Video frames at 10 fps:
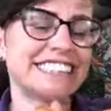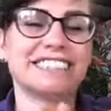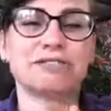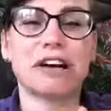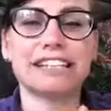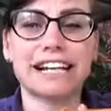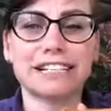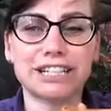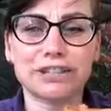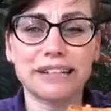What he's actually
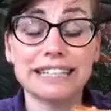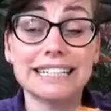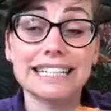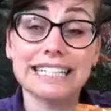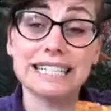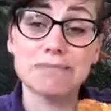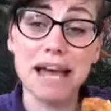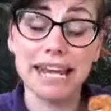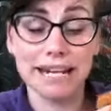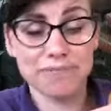doing is he's
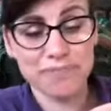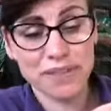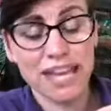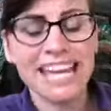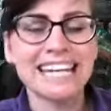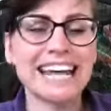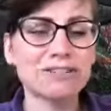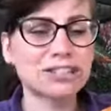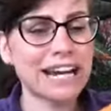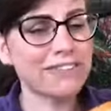smelling. Now,
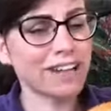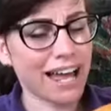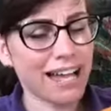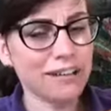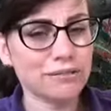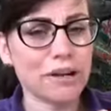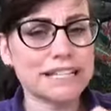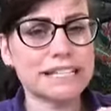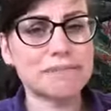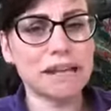generally, what he's
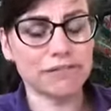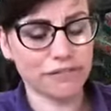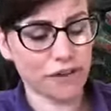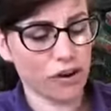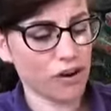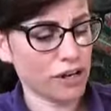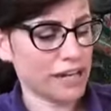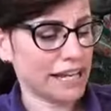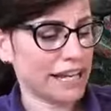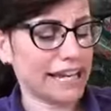smelling for
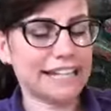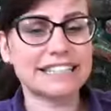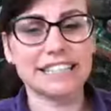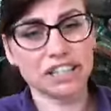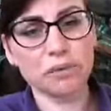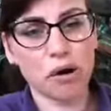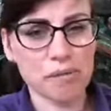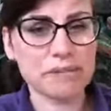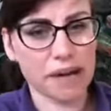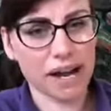is the
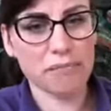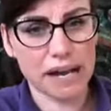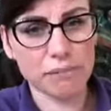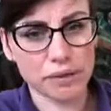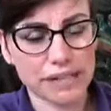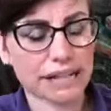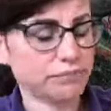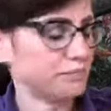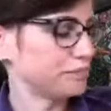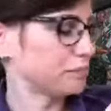warmest part of my body.
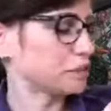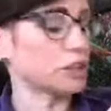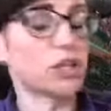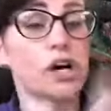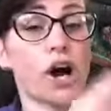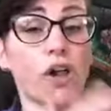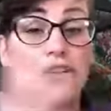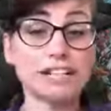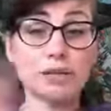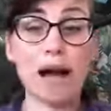So, although
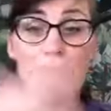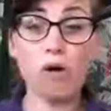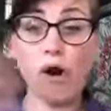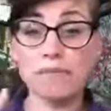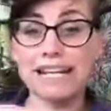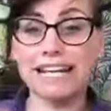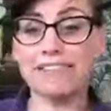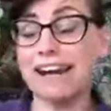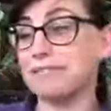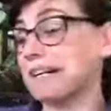it's quite warm in here
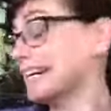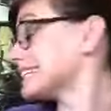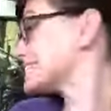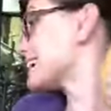anyway, it's...